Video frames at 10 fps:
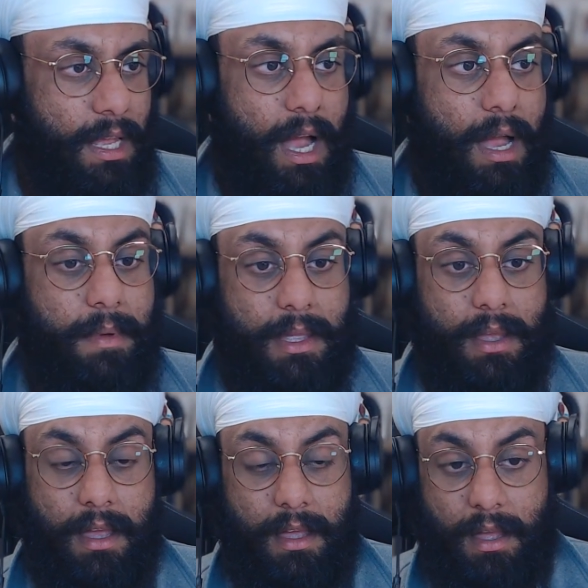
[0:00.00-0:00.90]
I mean,
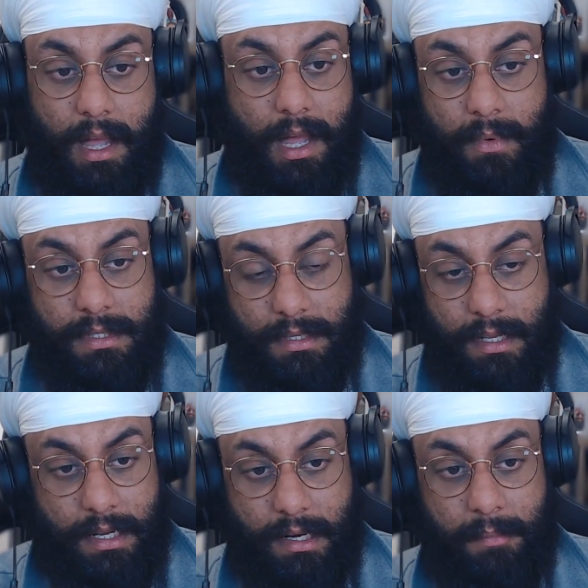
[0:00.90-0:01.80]
I was
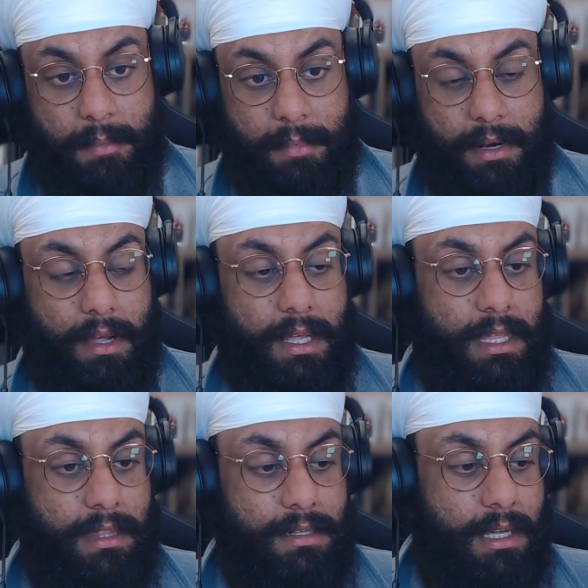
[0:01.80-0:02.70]
a little bit
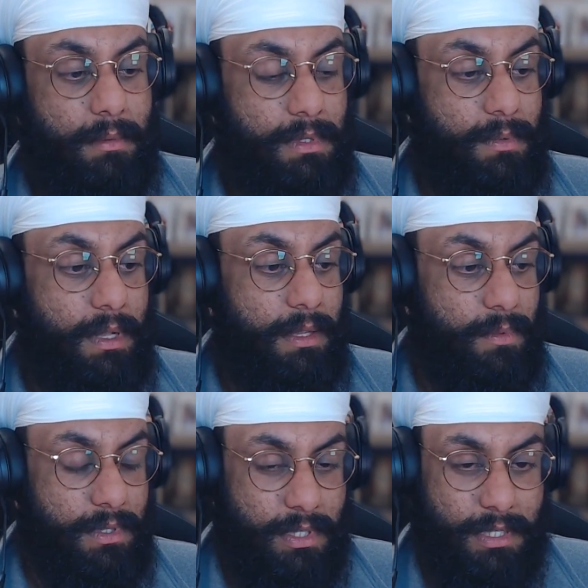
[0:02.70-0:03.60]
Biragi at the time as well. It
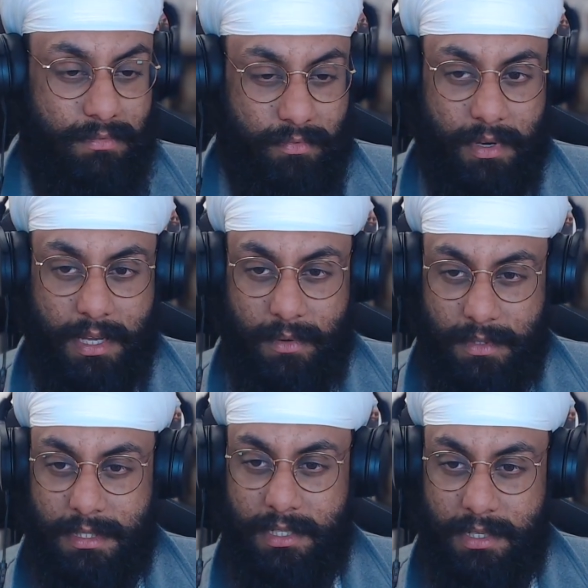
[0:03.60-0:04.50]
was just, it
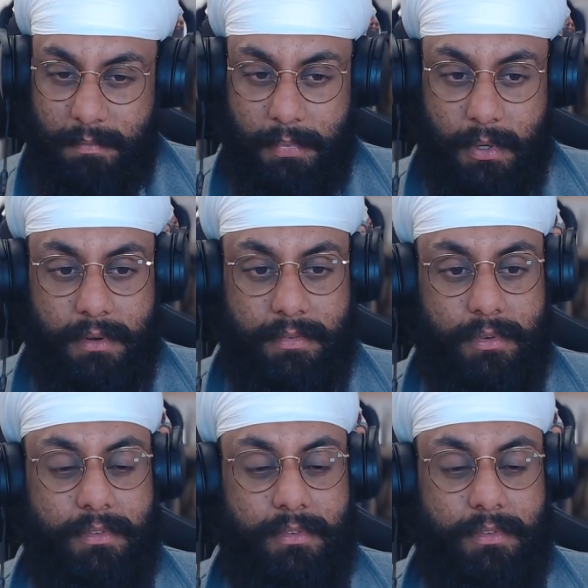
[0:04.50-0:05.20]
was such a beautiful